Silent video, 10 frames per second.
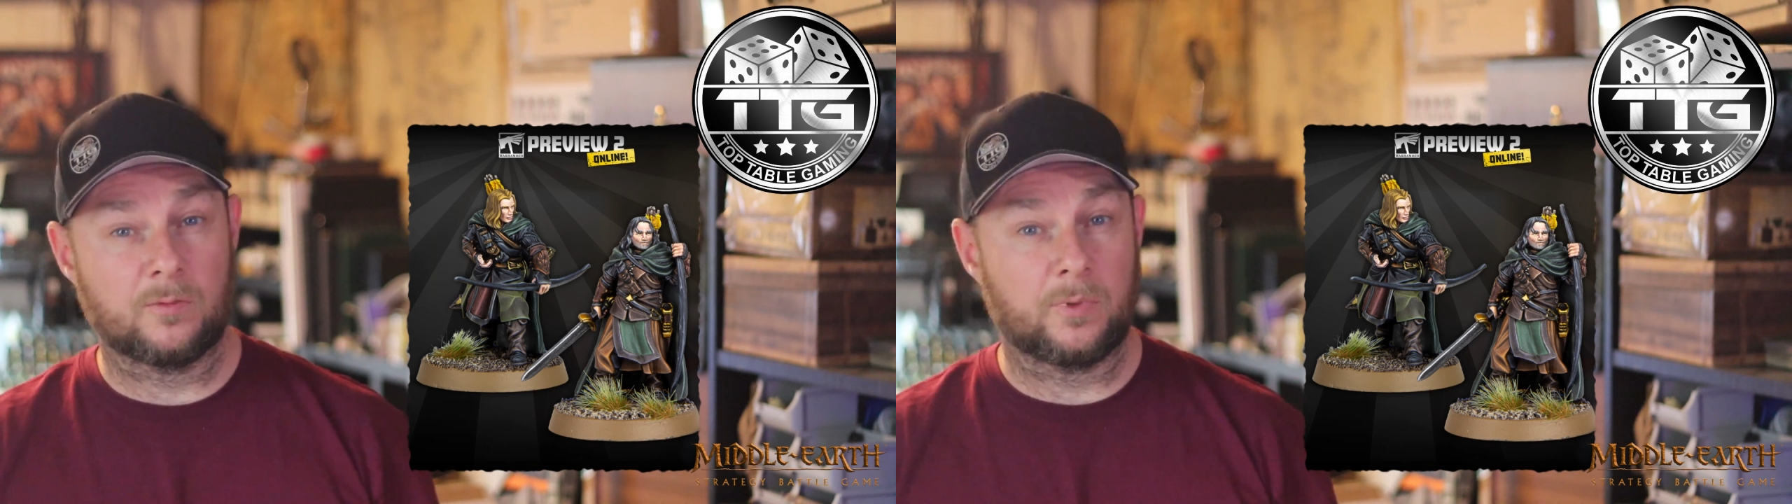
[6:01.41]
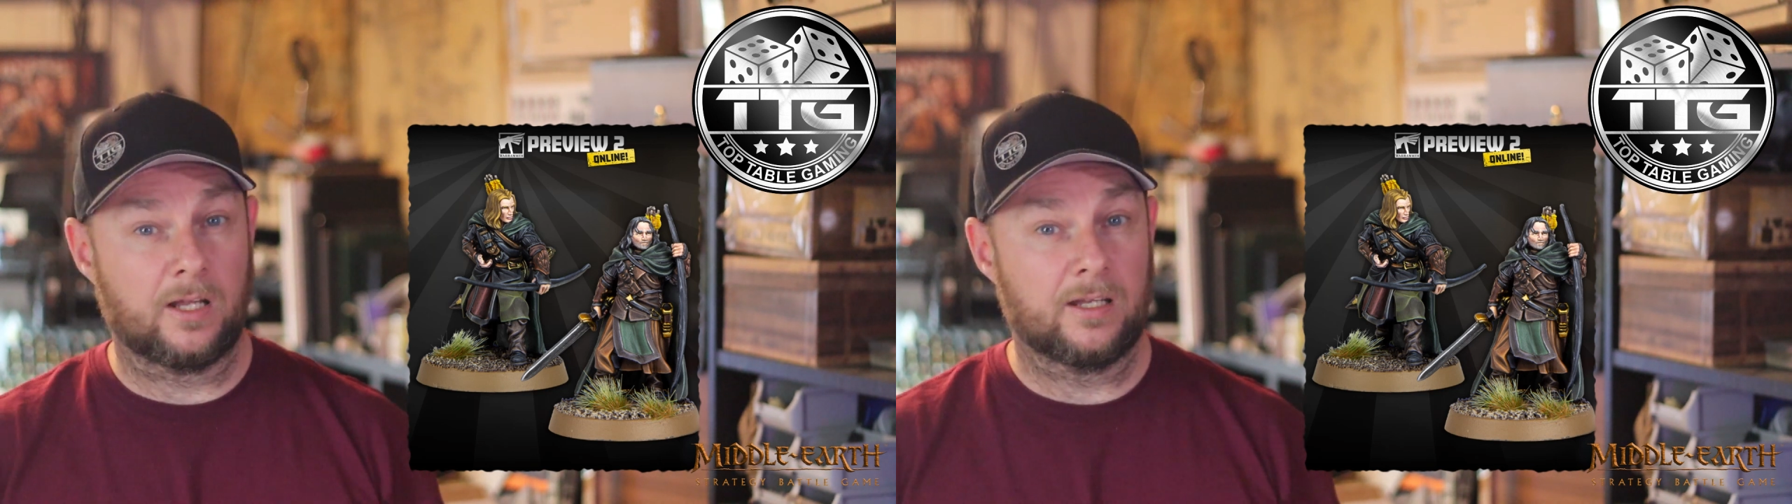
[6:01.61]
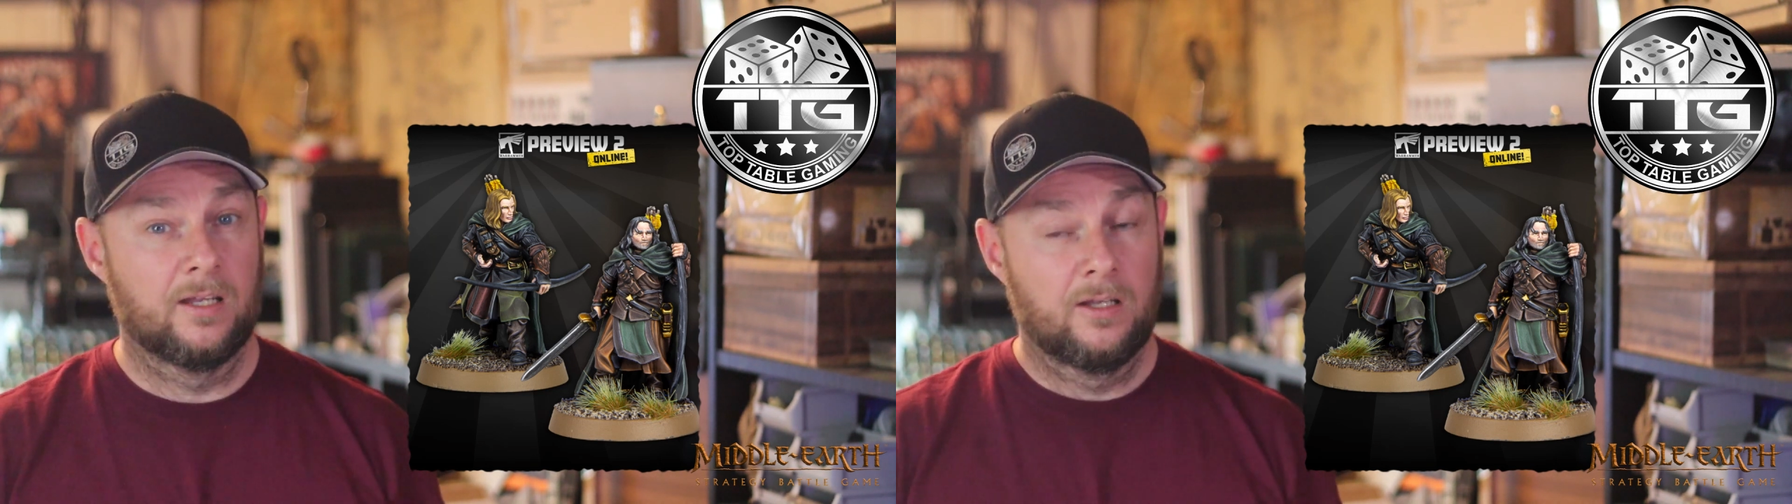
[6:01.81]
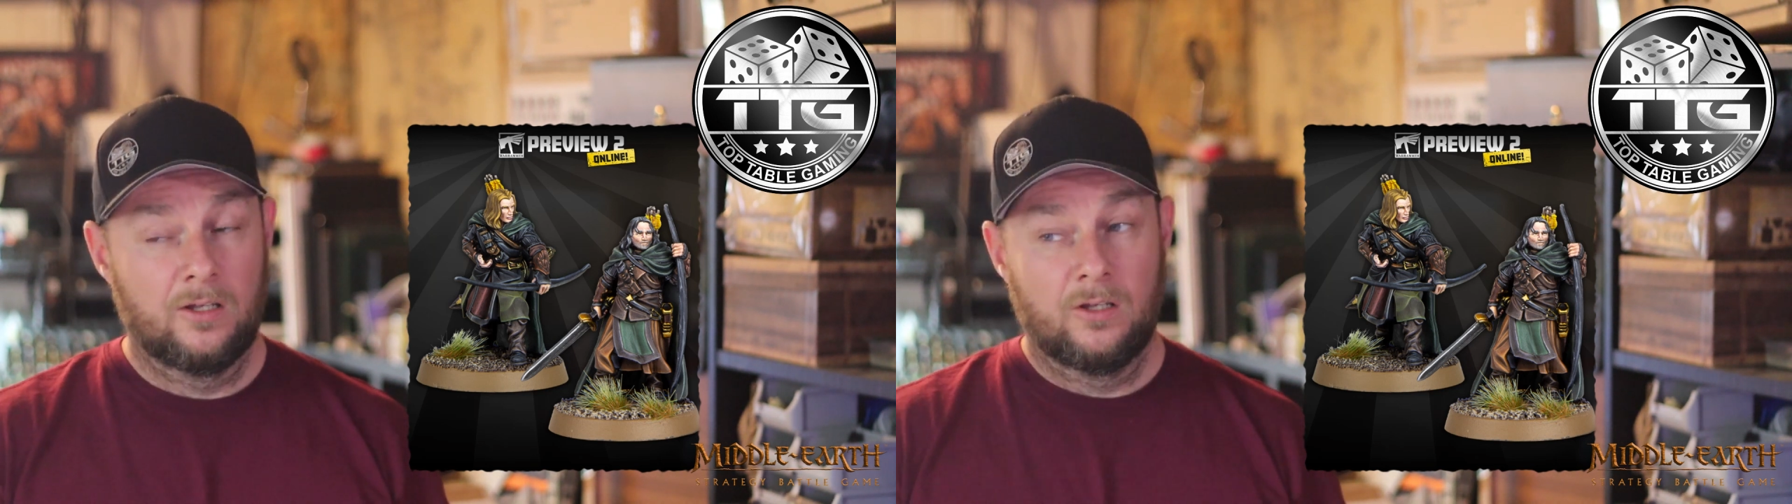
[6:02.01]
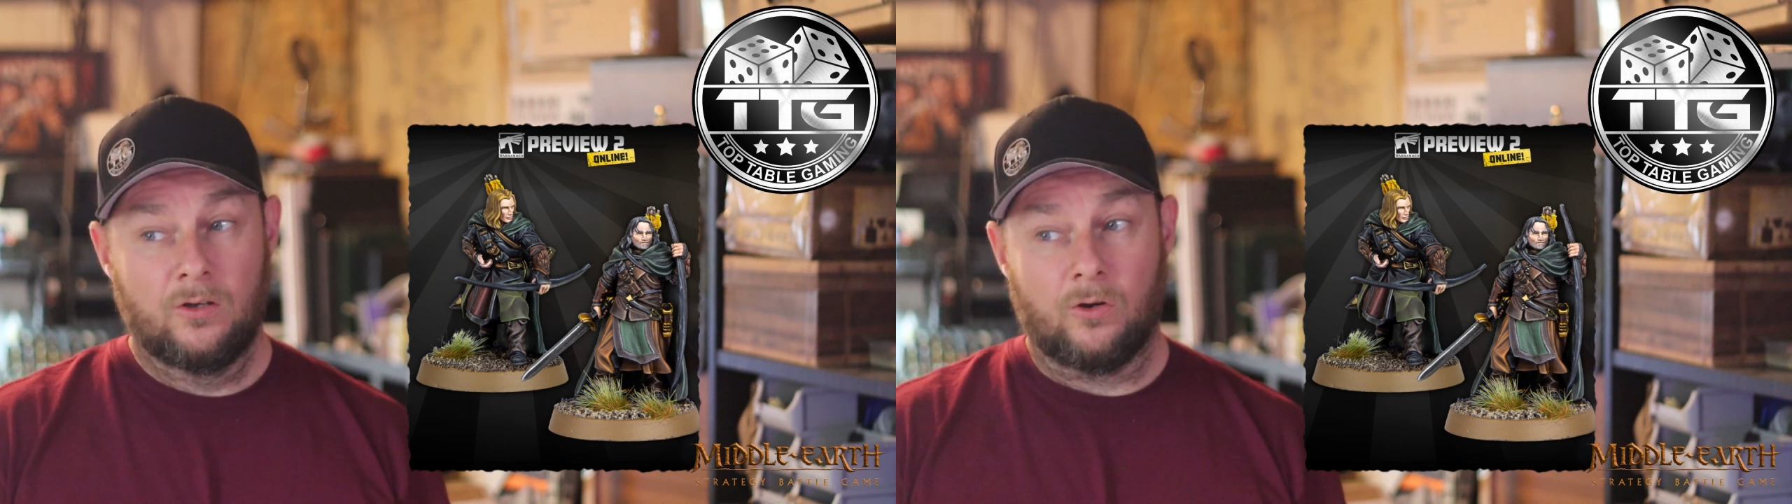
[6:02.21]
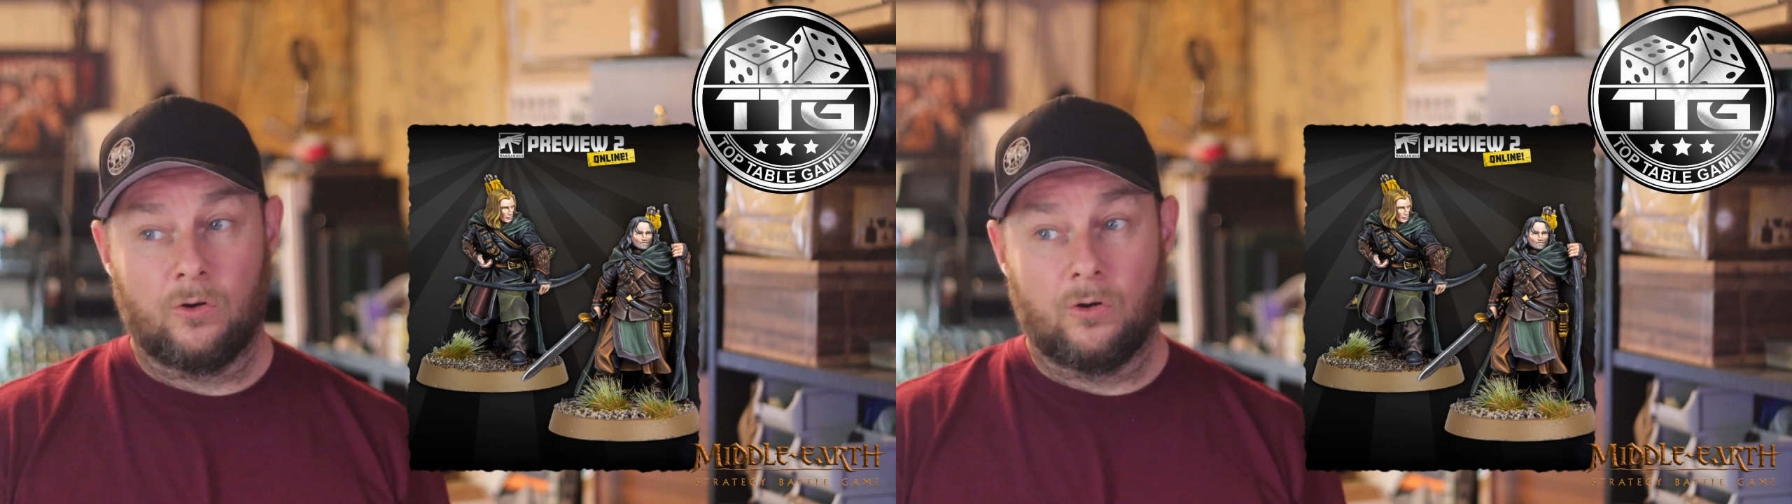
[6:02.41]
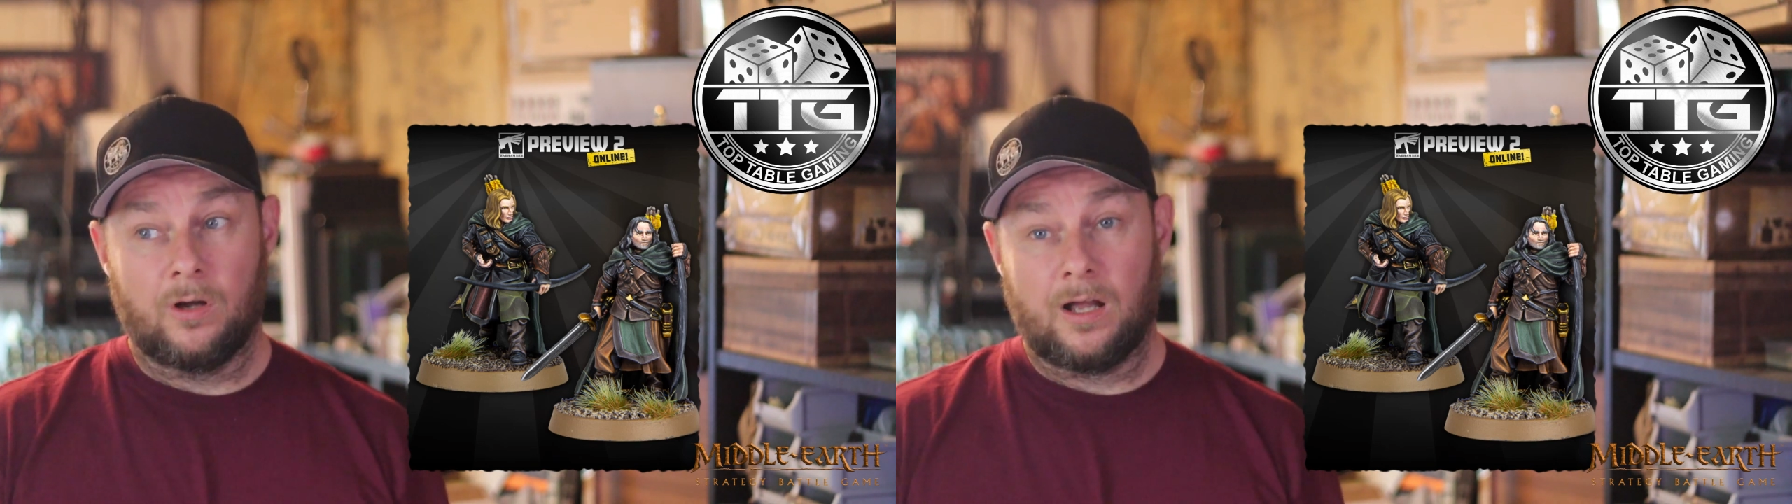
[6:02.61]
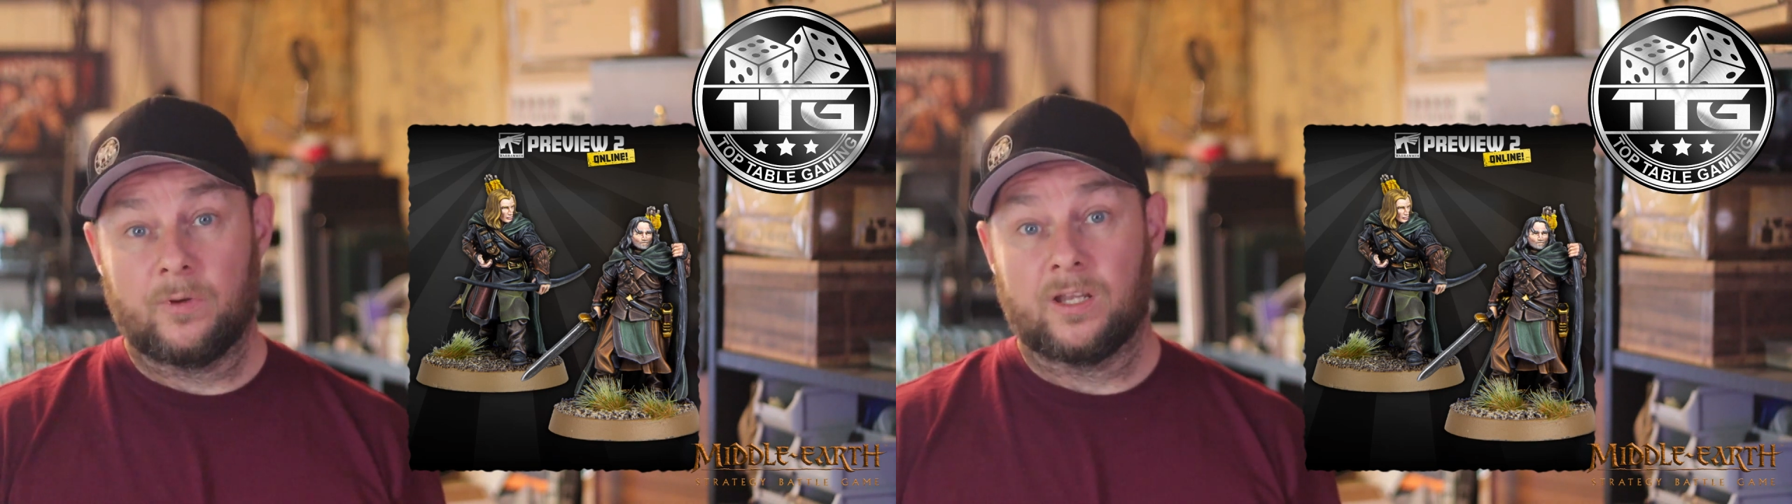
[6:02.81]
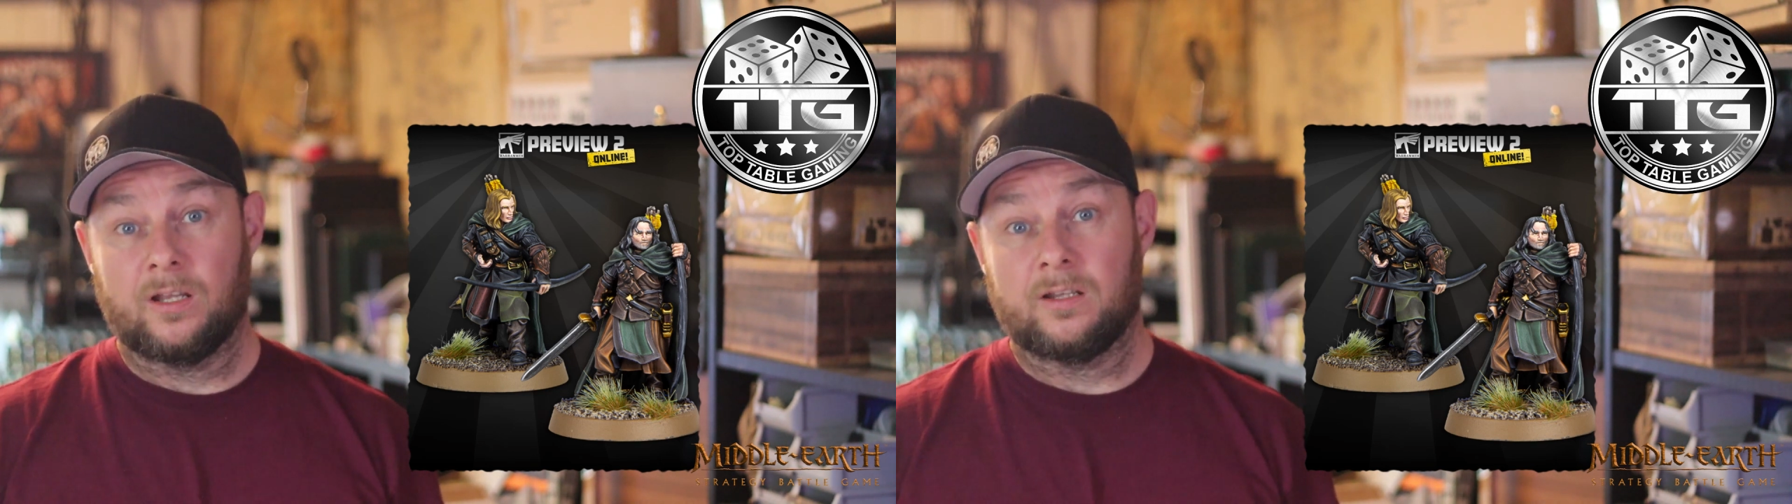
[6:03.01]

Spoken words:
to play. Or are we,